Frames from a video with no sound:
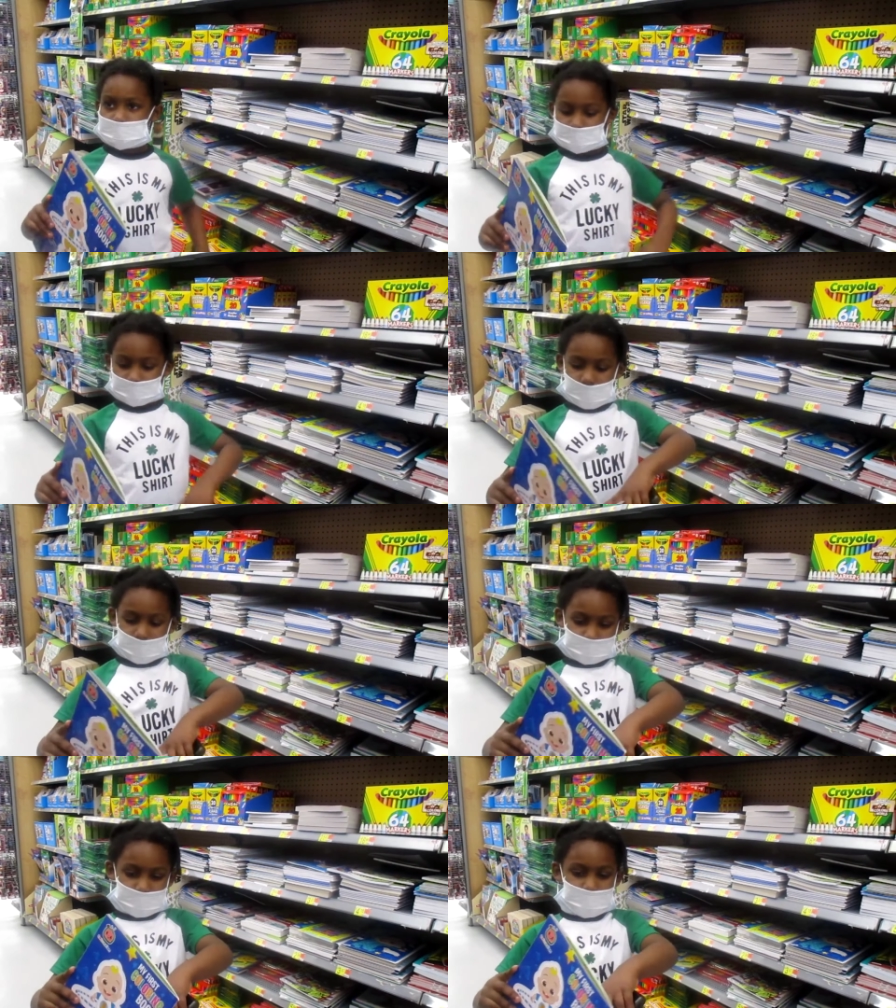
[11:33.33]
can
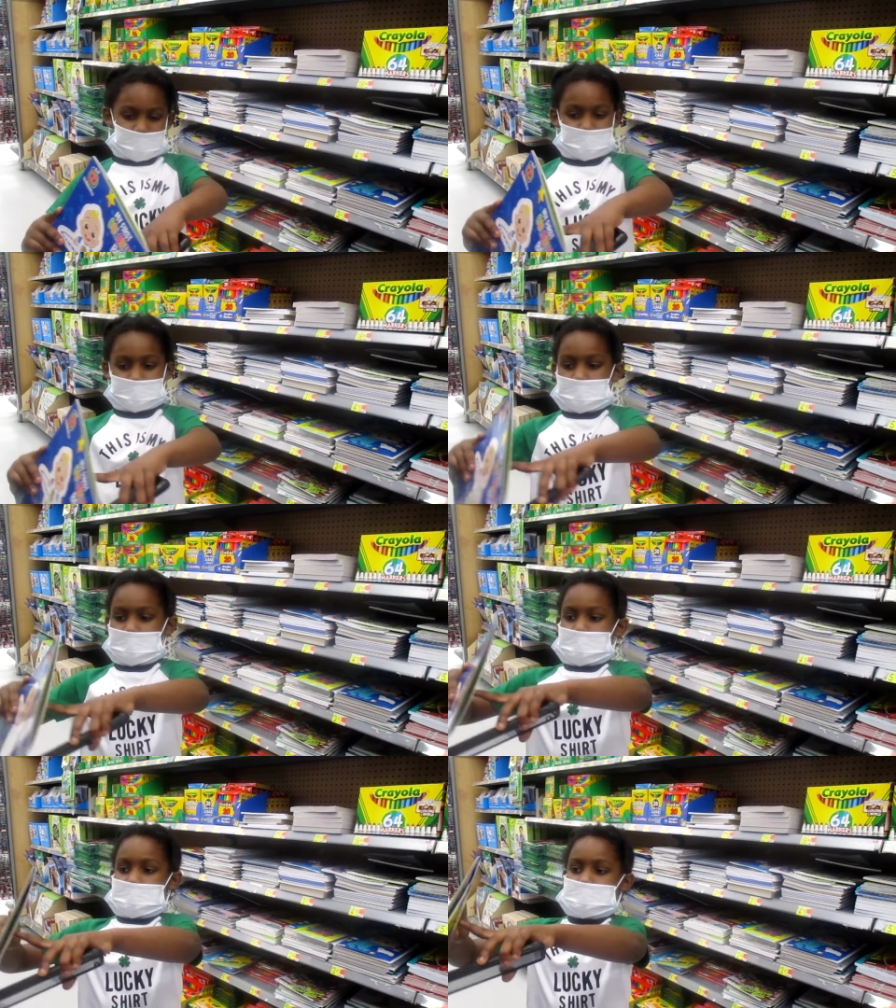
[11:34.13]
cut it in.
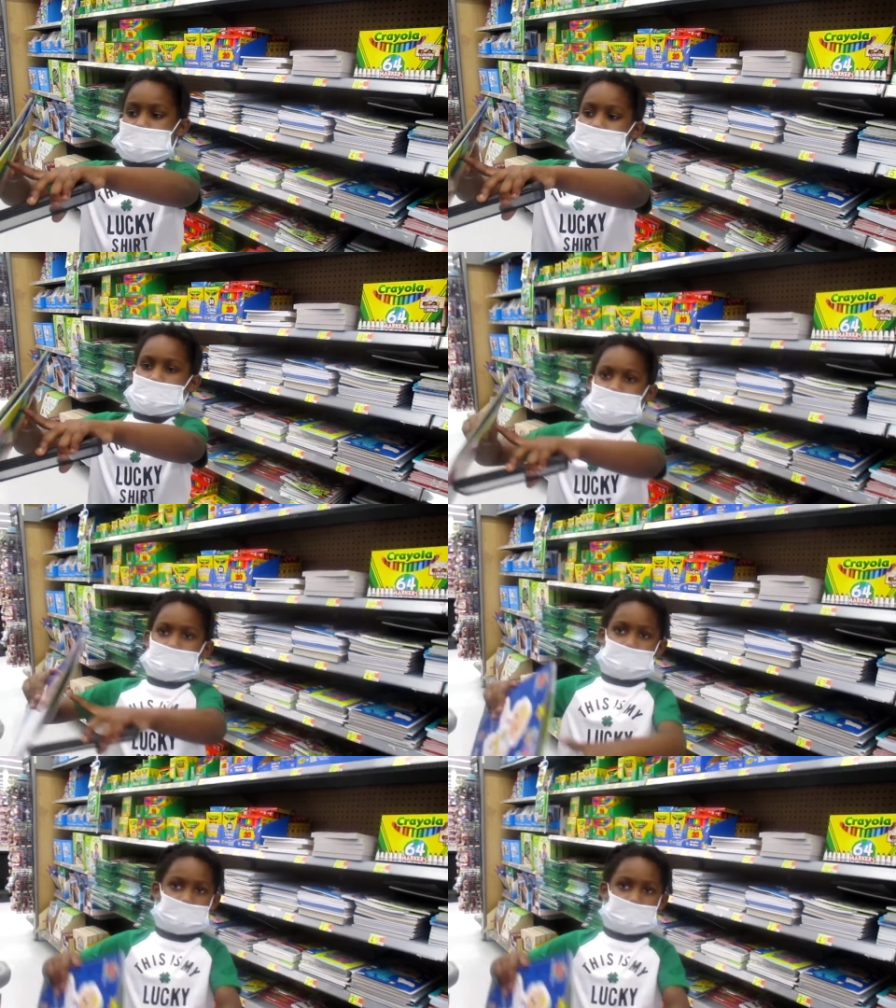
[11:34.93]
See? You want to